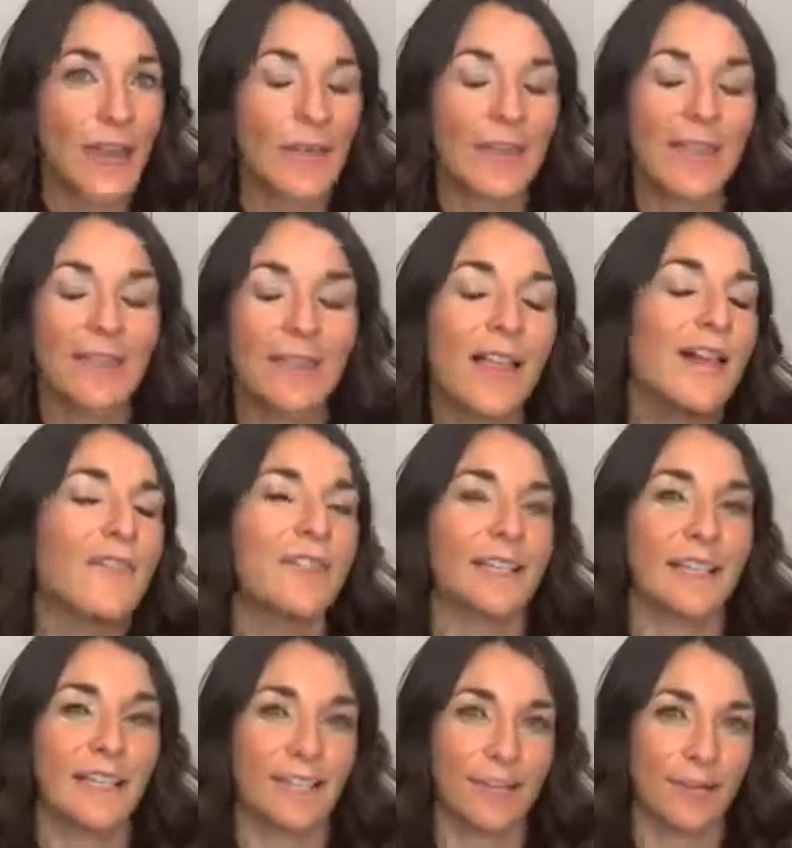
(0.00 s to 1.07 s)
I would love to
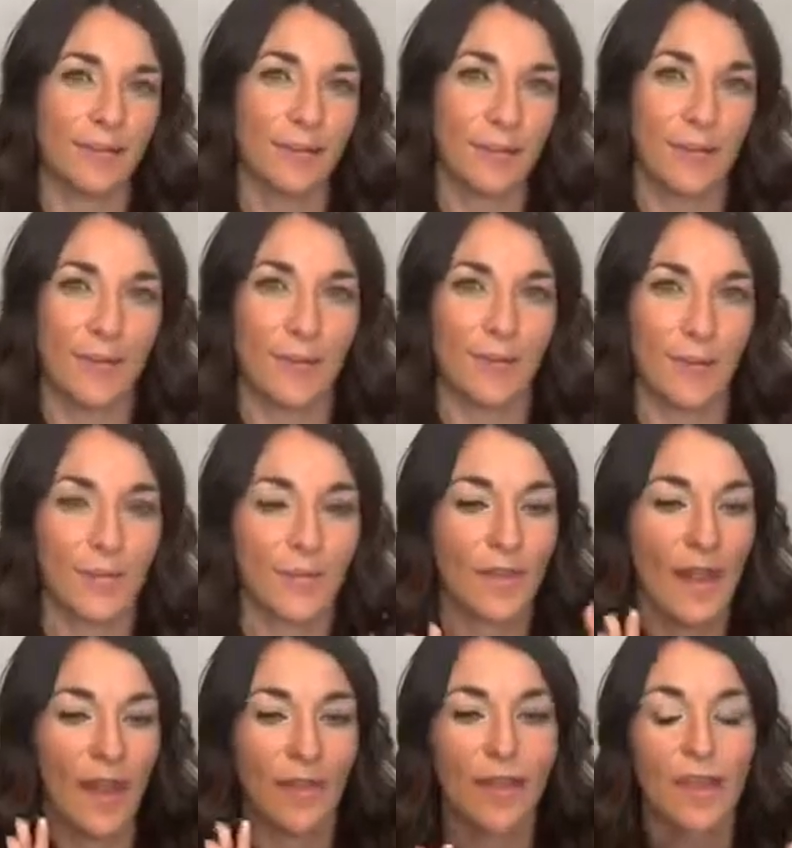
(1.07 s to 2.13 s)
hear from any of you
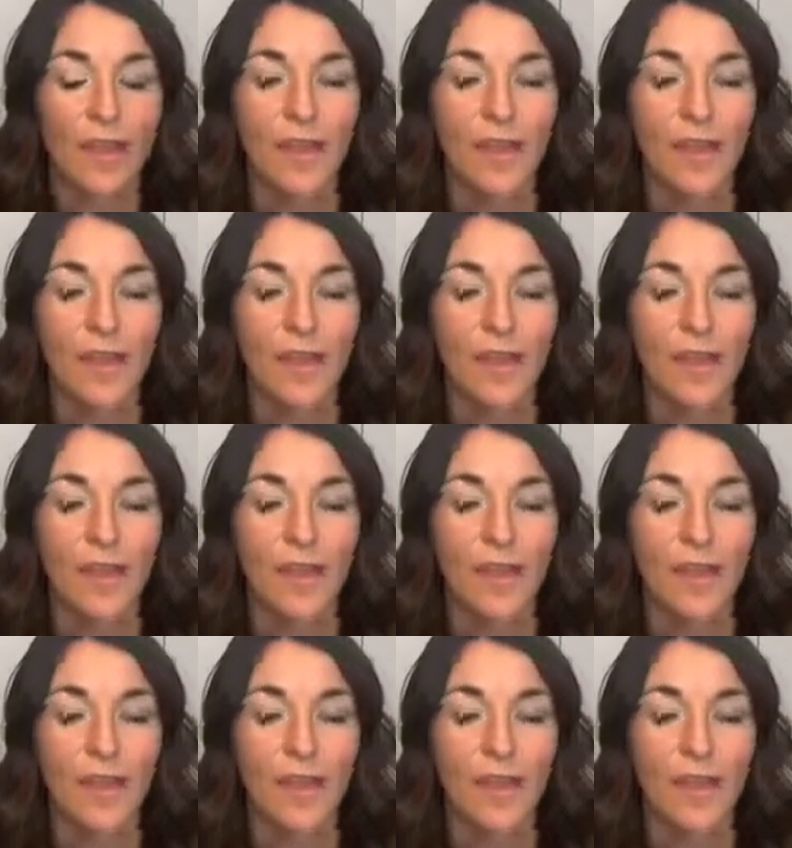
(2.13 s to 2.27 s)
that